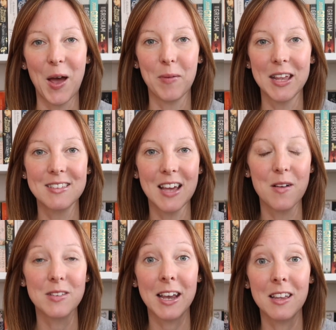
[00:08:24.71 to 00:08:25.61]
Um, it
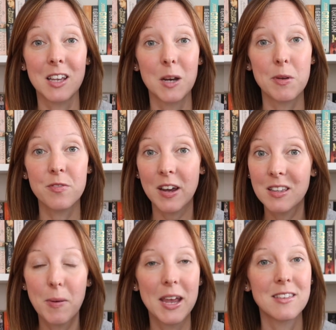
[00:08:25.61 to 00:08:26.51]
sounds like it's going to be
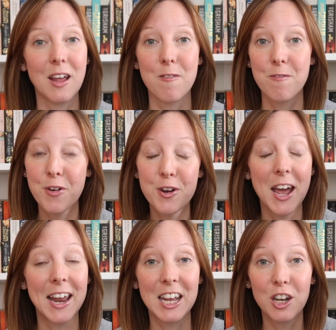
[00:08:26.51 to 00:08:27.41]
fast paced and
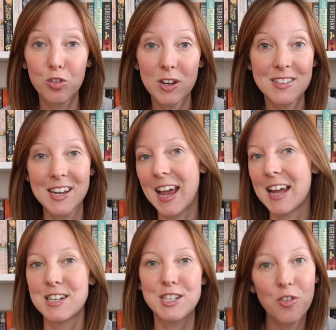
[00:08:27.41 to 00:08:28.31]
fun and interesting
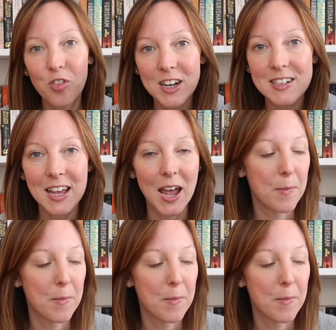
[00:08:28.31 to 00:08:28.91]
and different.